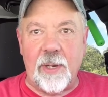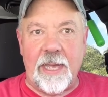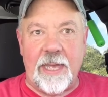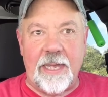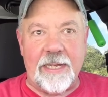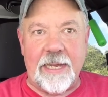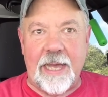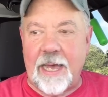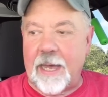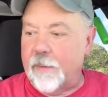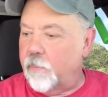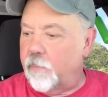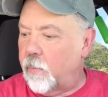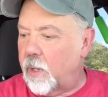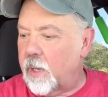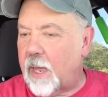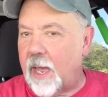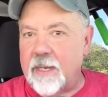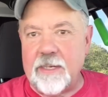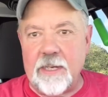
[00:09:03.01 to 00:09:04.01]
And, um,
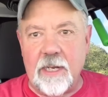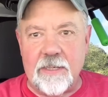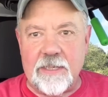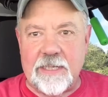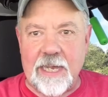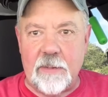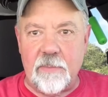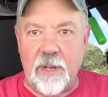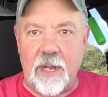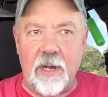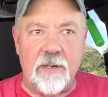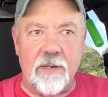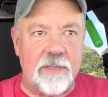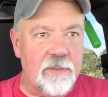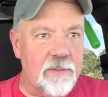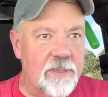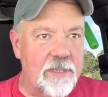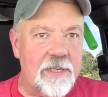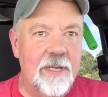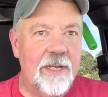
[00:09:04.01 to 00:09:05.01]
you know, ten
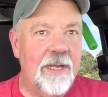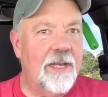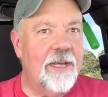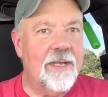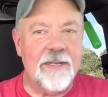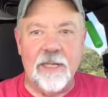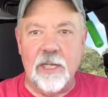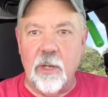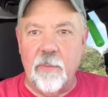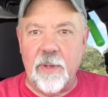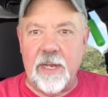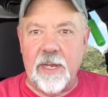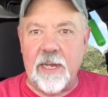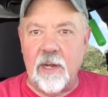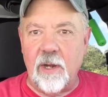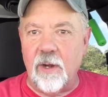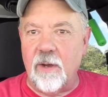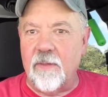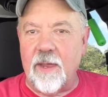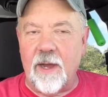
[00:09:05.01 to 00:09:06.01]
meters was a little bit
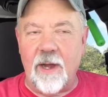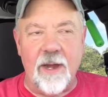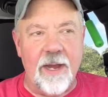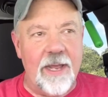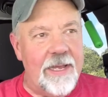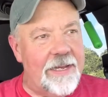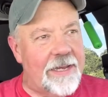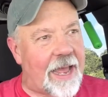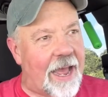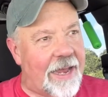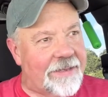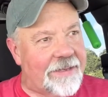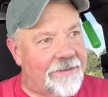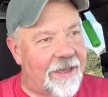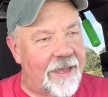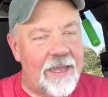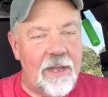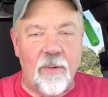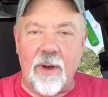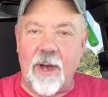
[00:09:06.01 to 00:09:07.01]
here or there. And I
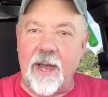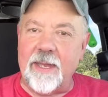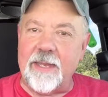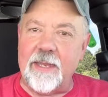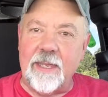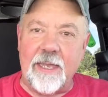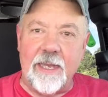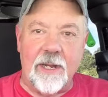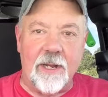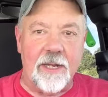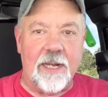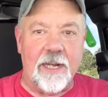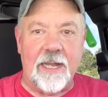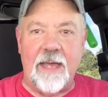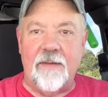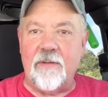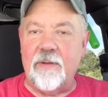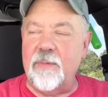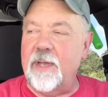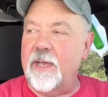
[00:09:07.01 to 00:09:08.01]
tell you what, you get on
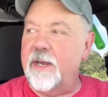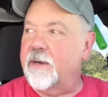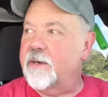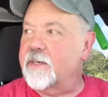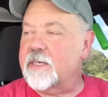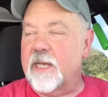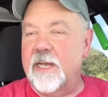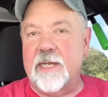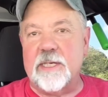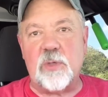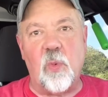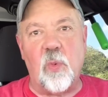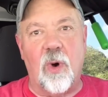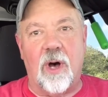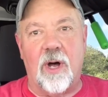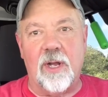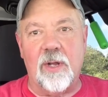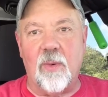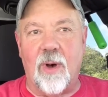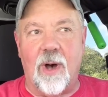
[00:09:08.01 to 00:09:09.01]
eleven meters and it's
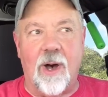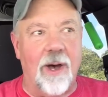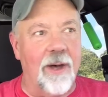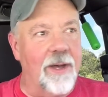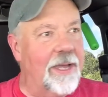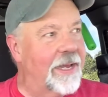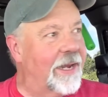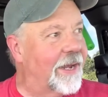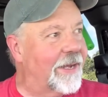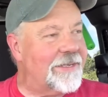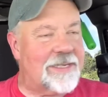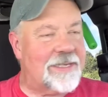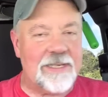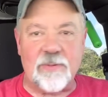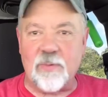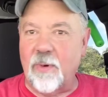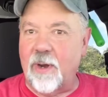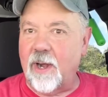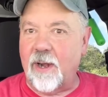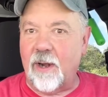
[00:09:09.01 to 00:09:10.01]
wall to wall. And I
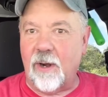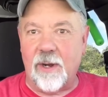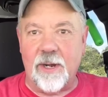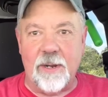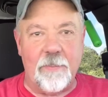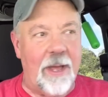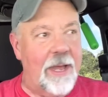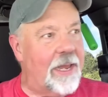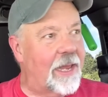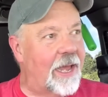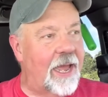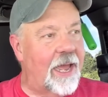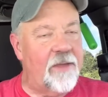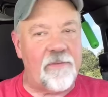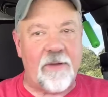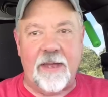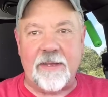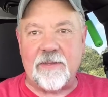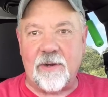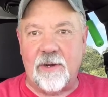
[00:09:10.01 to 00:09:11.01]
swear on my
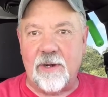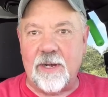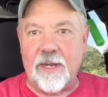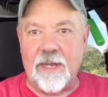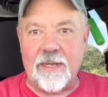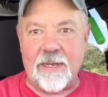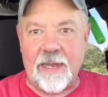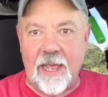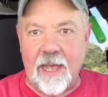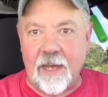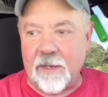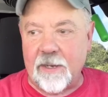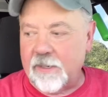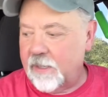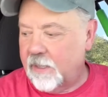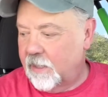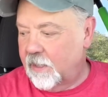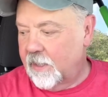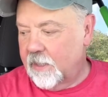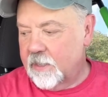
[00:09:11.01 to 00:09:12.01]
life, I turned it
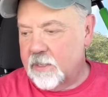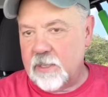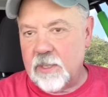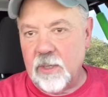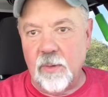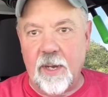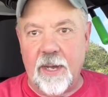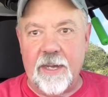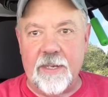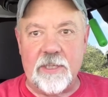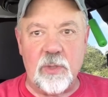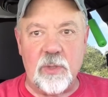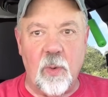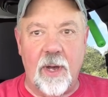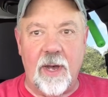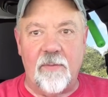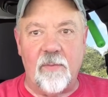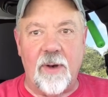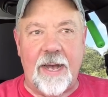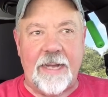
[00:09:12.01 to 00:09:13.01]
down to uh,
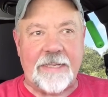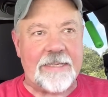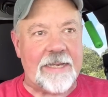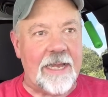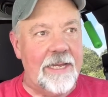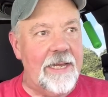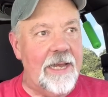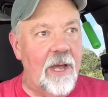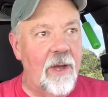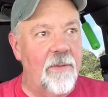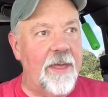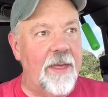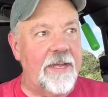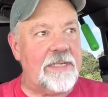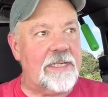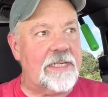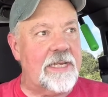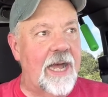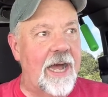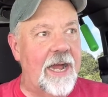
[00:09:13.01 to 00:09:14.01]
twelve watts. I know
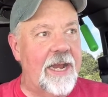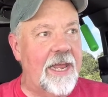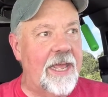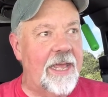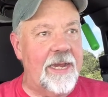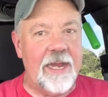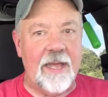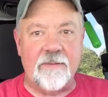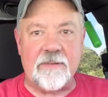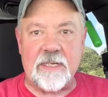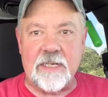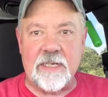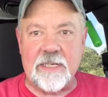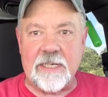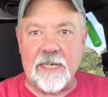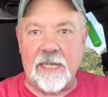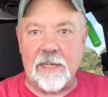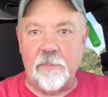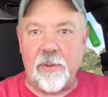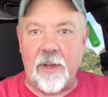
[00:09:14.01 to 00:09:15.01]
that's not an F C
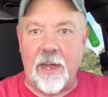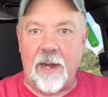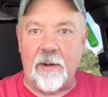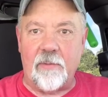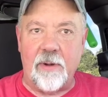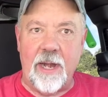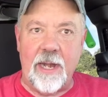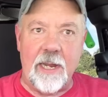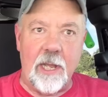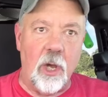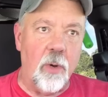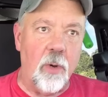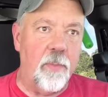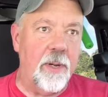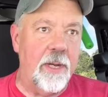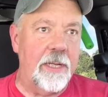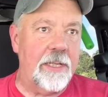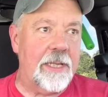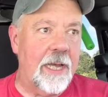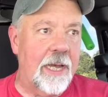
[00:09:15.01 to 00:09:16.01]
C compliant radio,
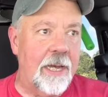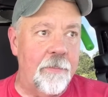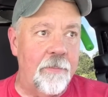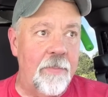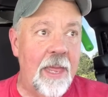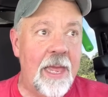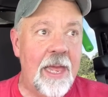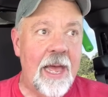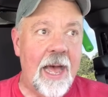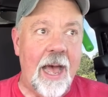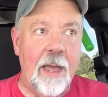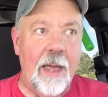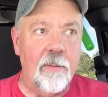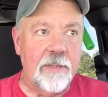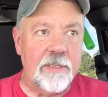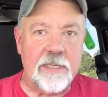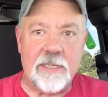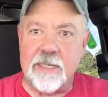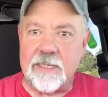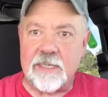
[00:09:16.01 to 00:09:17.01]
but um, I
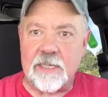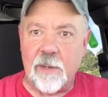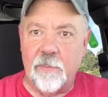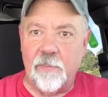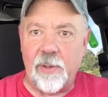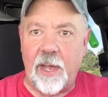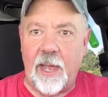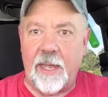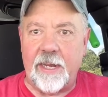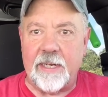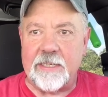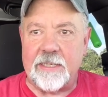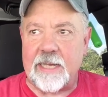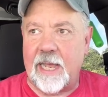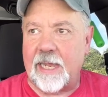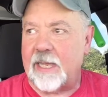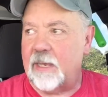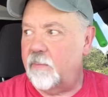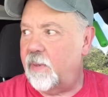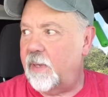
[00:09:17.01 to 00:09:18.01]
was as compliant as
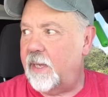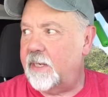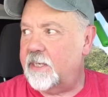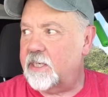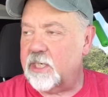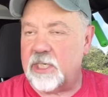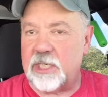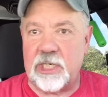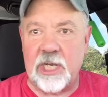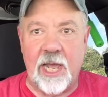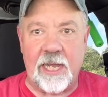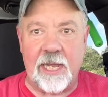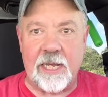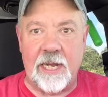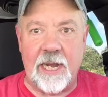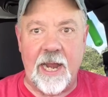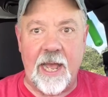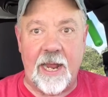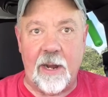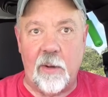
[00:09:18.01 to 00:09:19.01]
I could be just checking
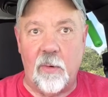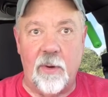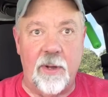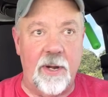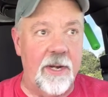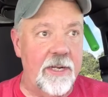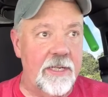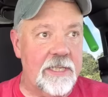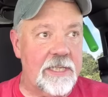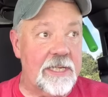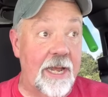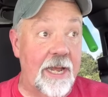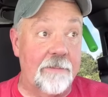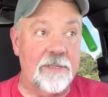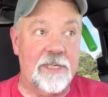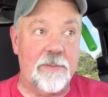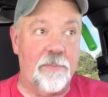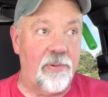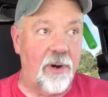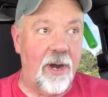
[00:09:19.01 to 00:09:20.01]
it out. I wanted to see. I
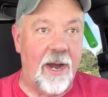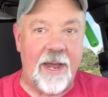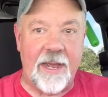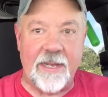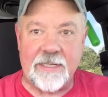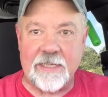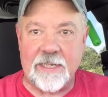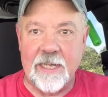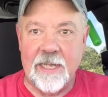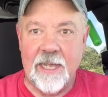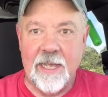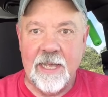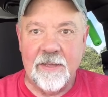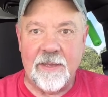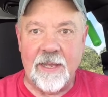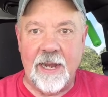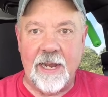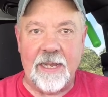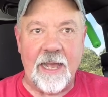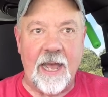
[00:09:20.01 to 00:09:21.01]
was surprised
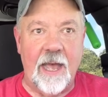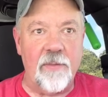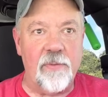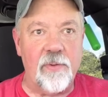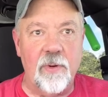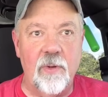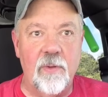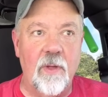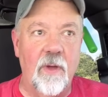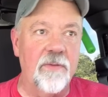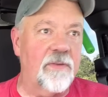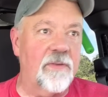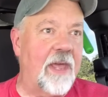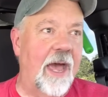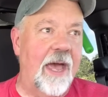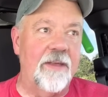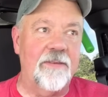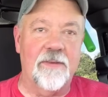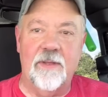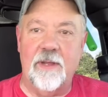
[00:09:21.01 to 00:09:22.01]
that I got through. Those
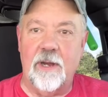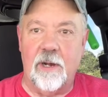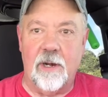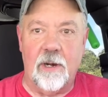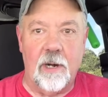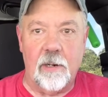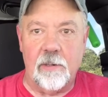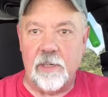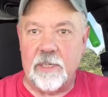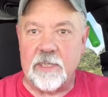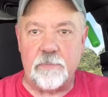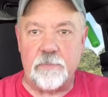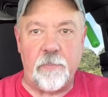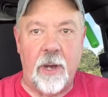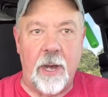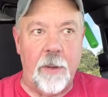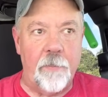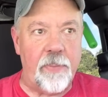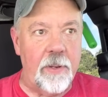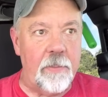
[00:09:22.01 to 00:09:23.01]
guys on there are just
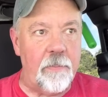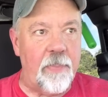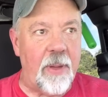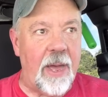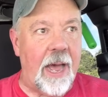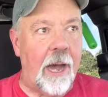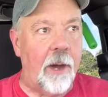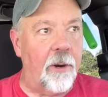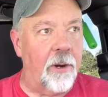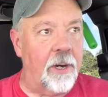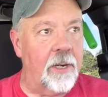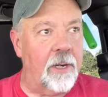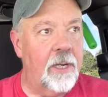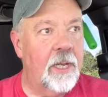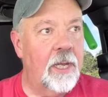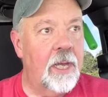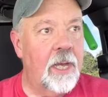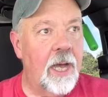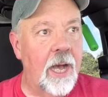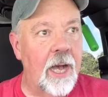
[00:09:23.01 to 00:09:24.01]
pumping power,
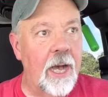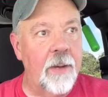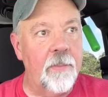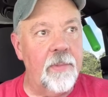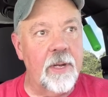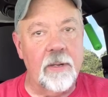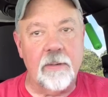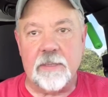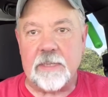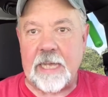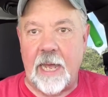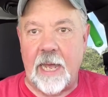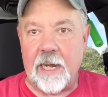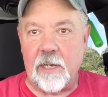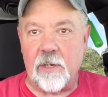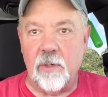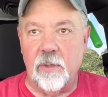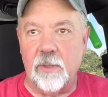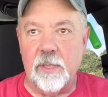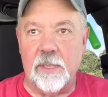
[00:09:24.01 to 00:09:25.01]
uh, but it was kind
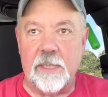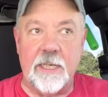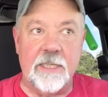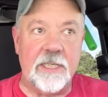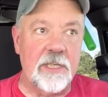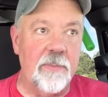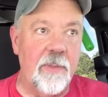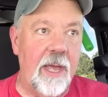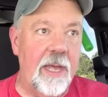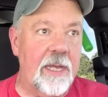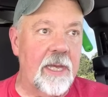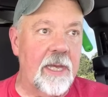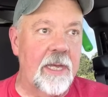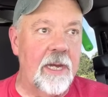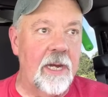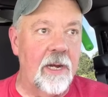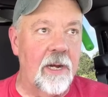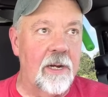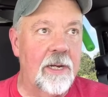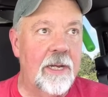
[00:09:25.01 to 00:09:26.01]
of cool to get Jamaica
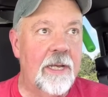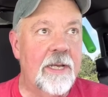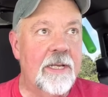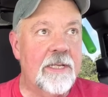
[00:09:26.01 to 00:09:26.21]
here.